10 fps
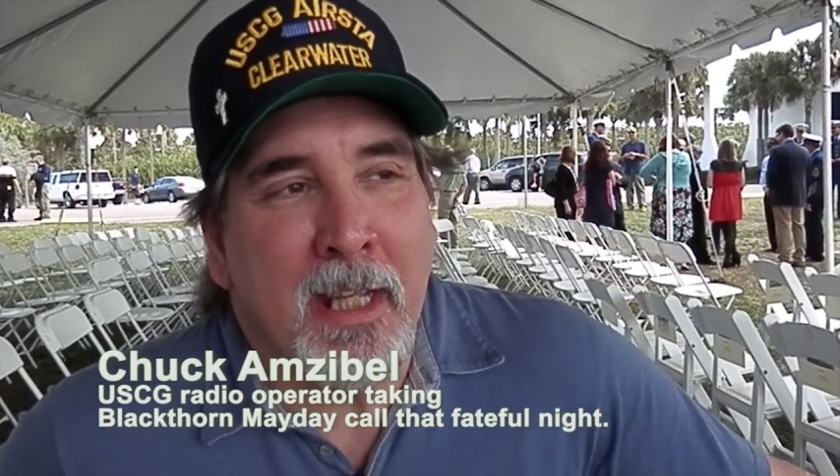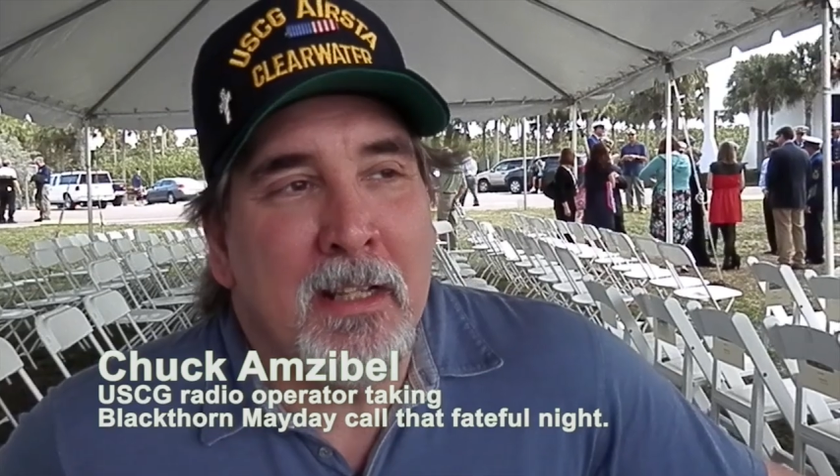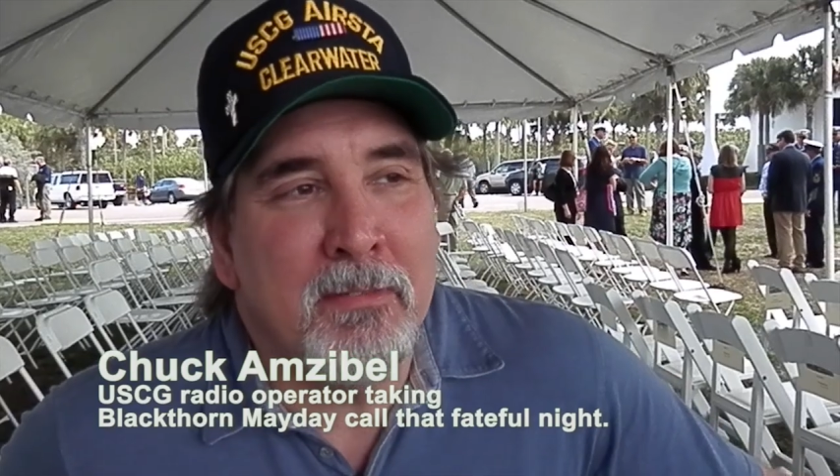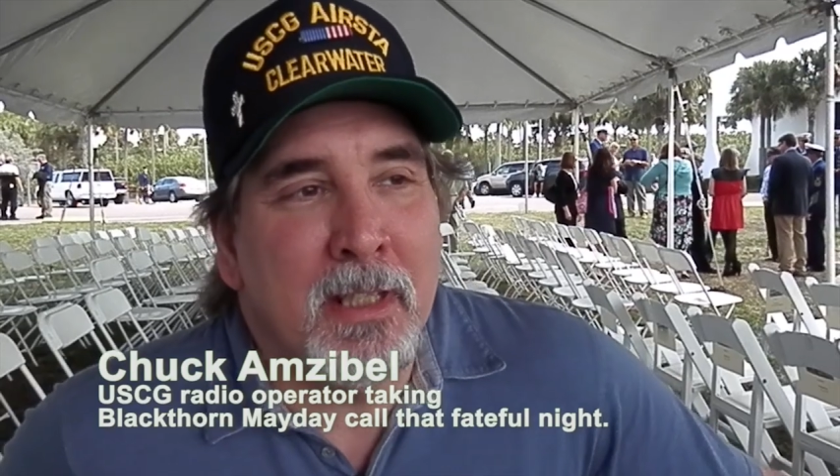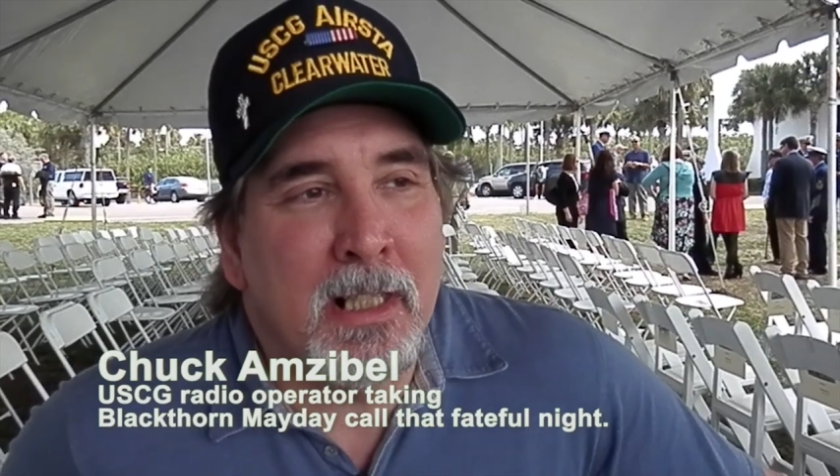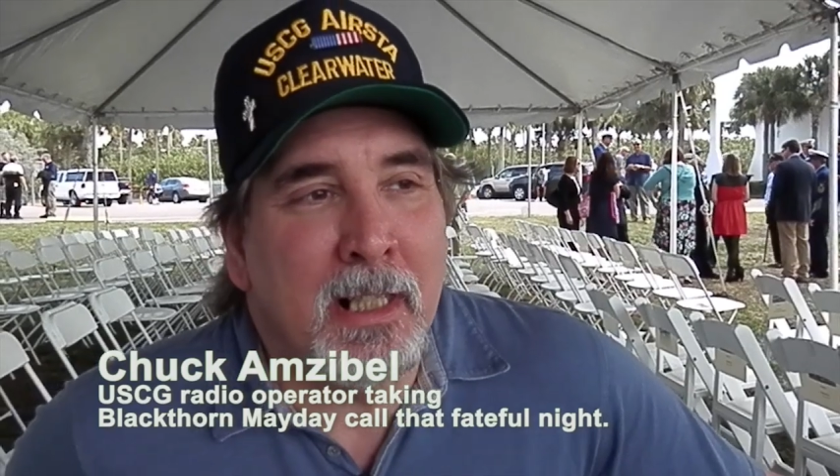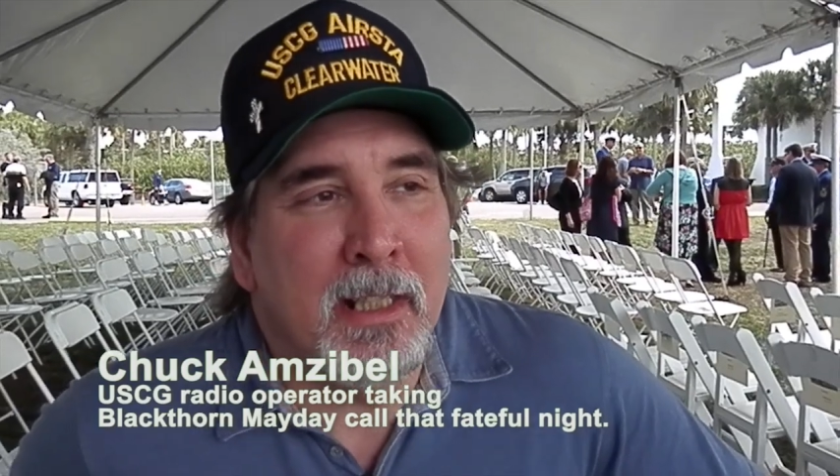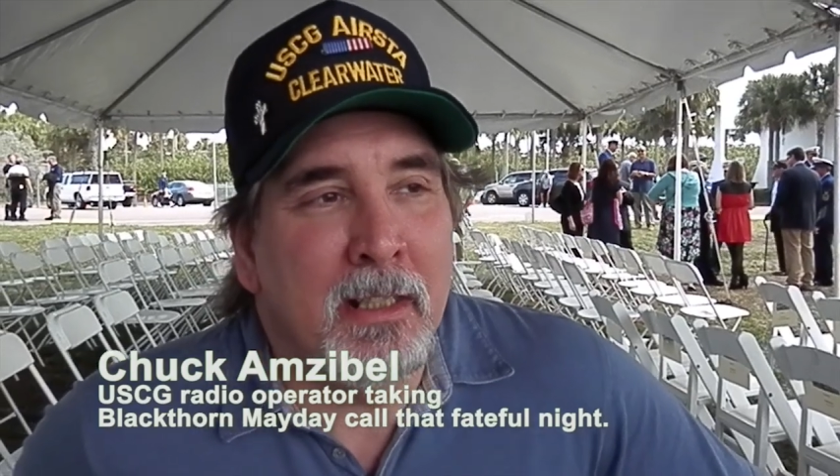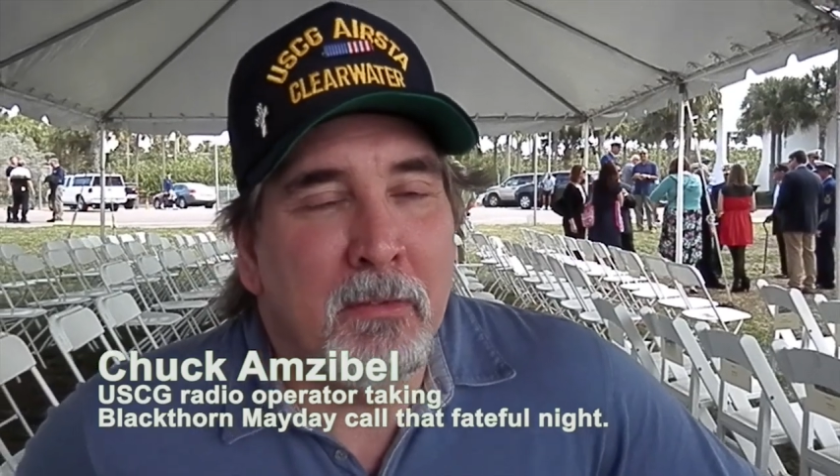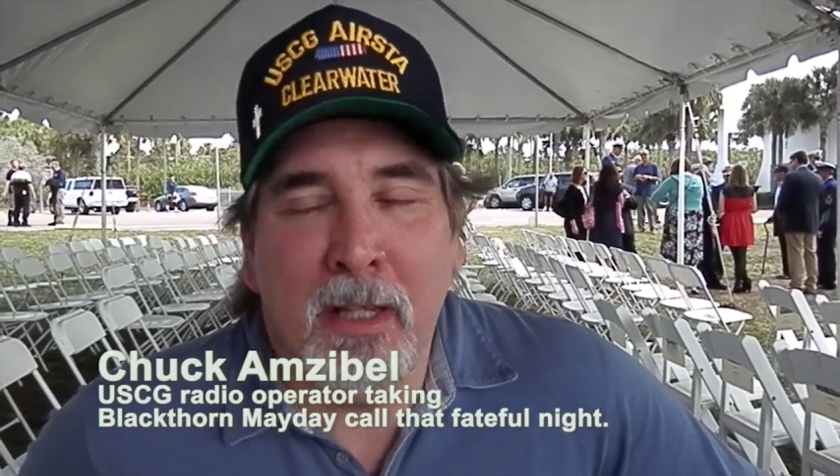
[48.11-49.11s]
have not,
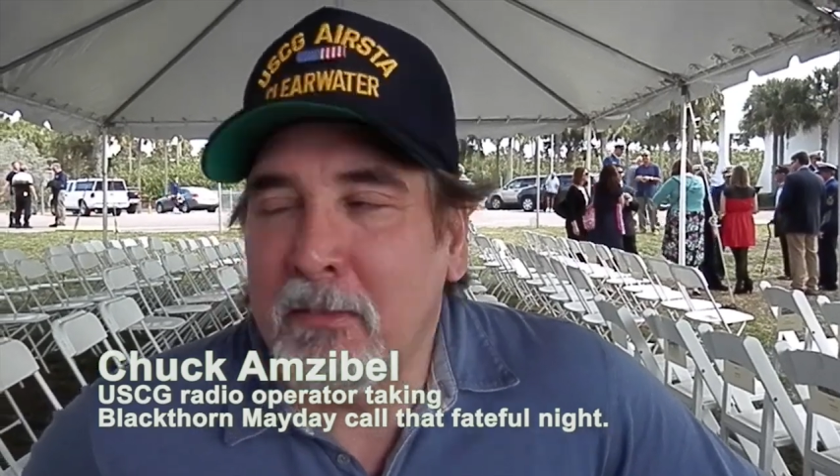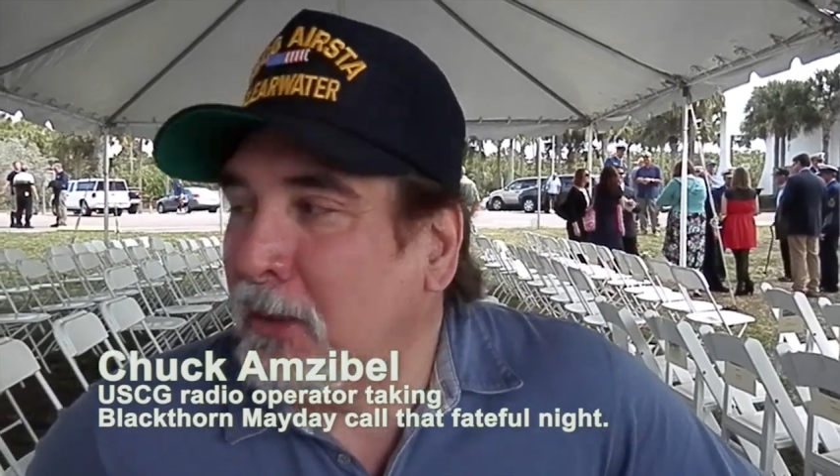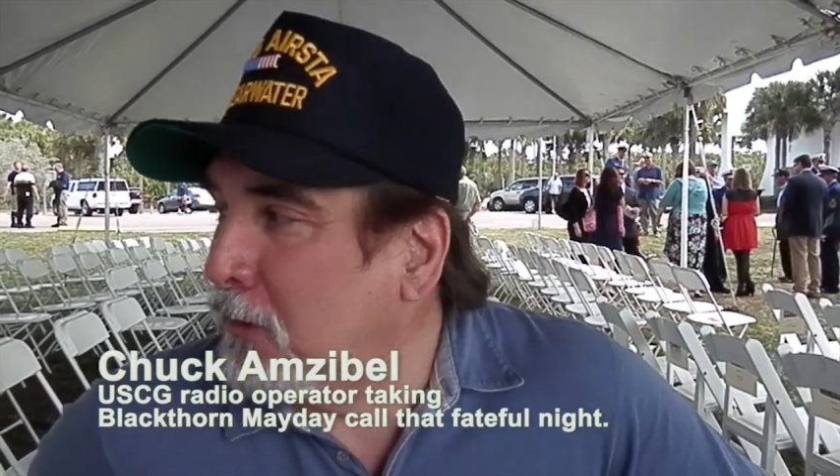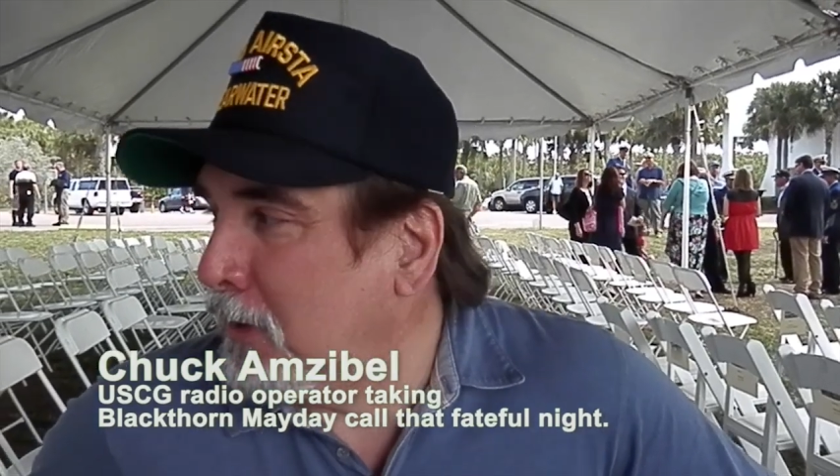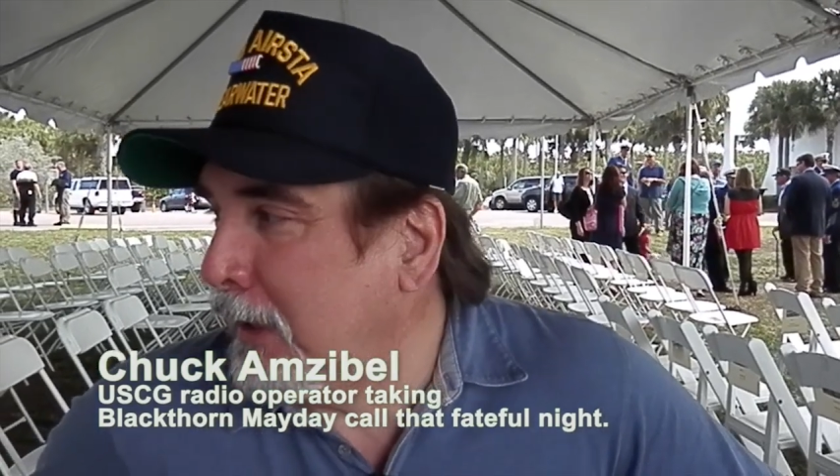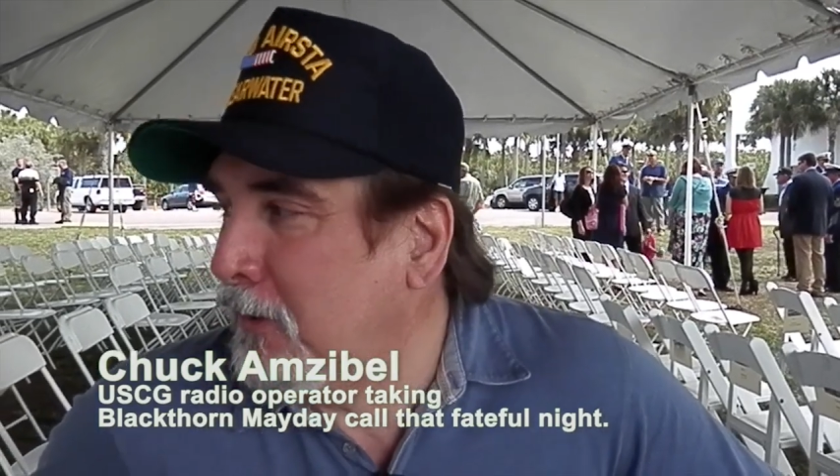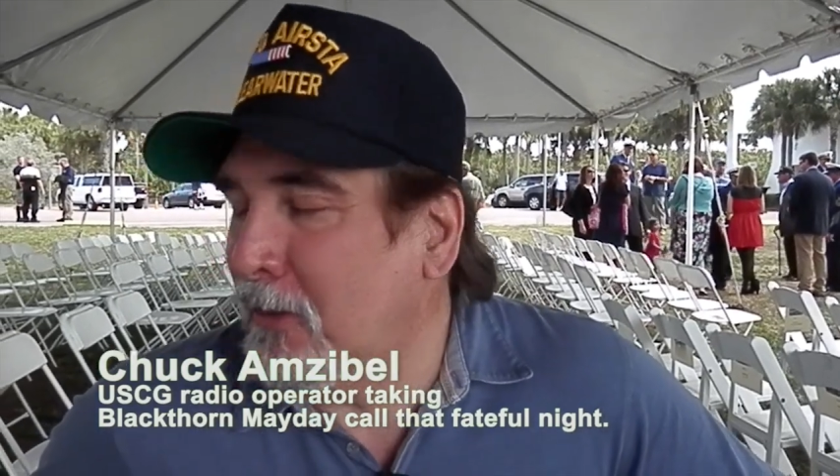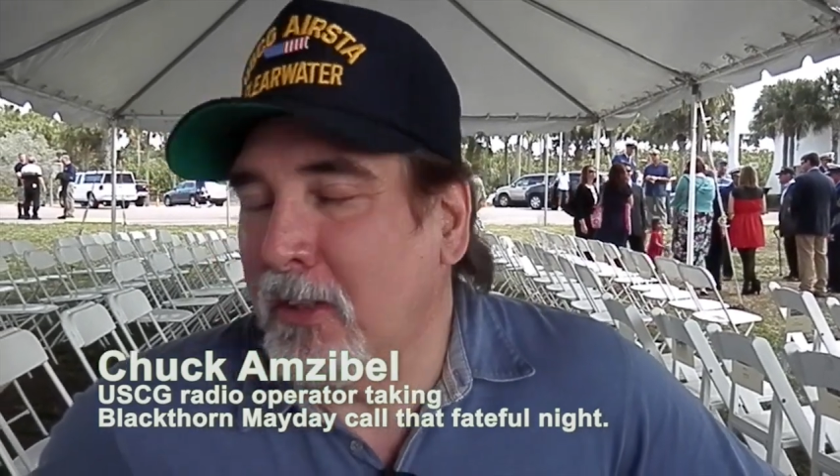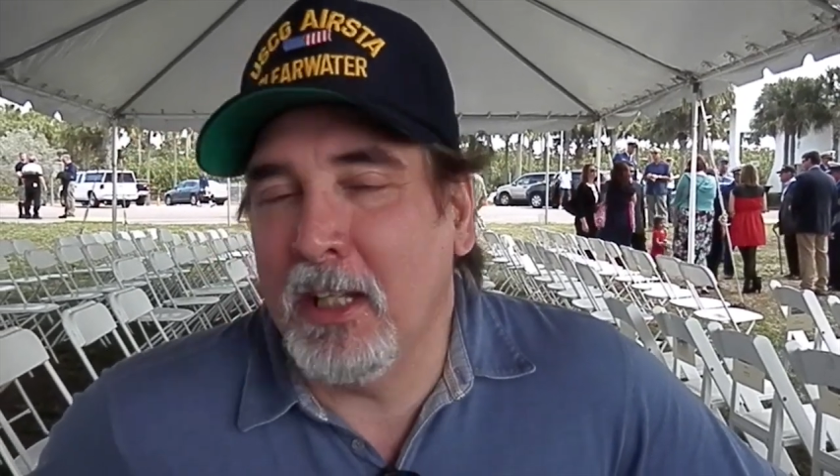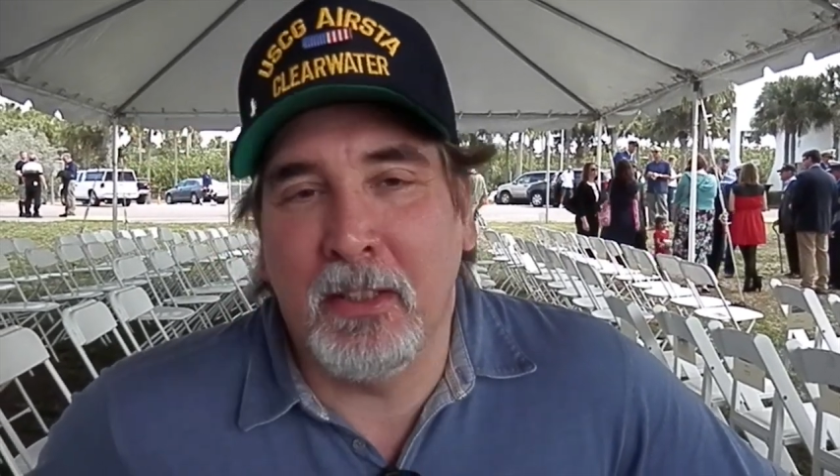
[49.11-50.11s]
and we have a great
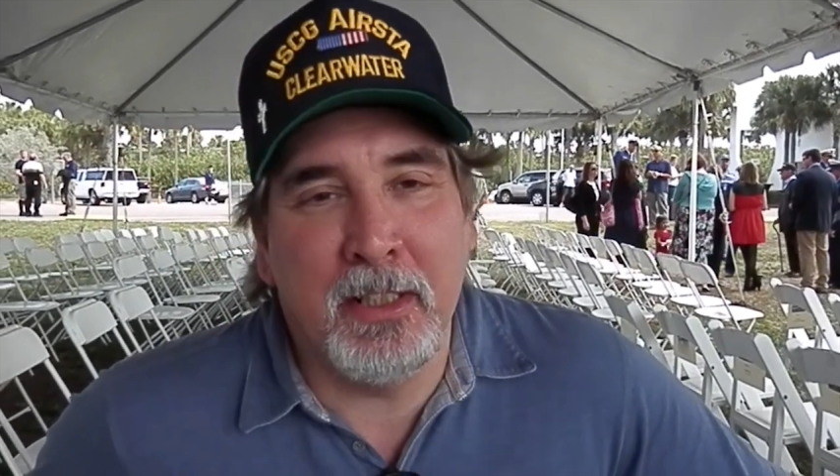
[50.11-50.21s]
turnout